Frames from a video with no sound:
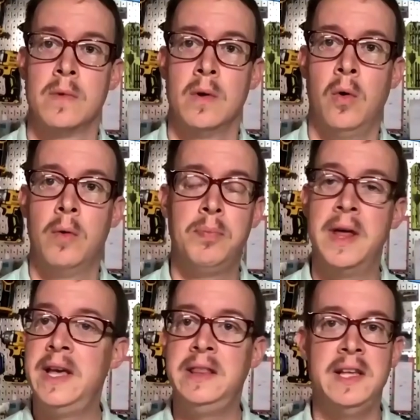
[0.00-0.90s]
Or
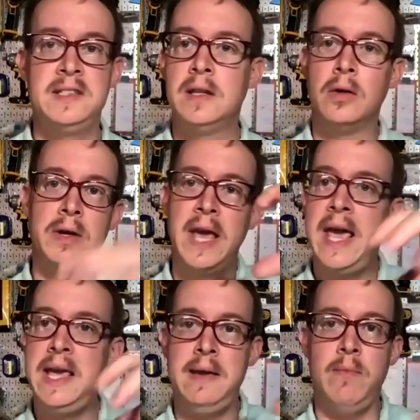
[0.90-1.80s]
playing this little
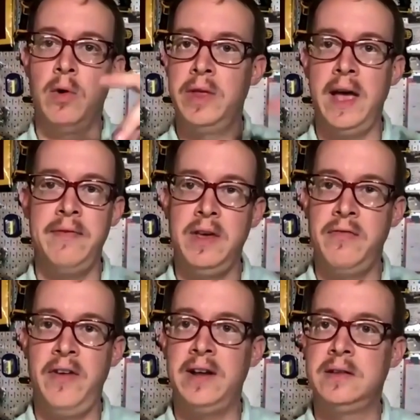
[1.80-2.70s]
game where they have the
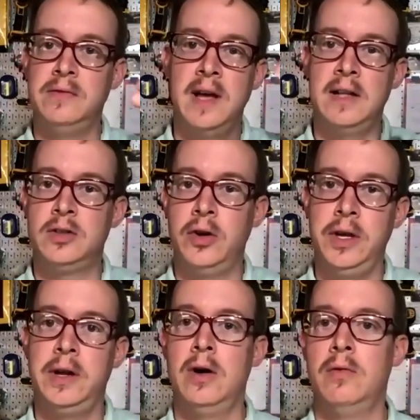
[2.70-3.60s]
effect of not turning
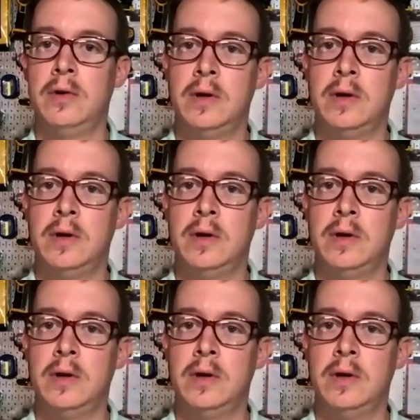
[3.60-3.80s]
it over.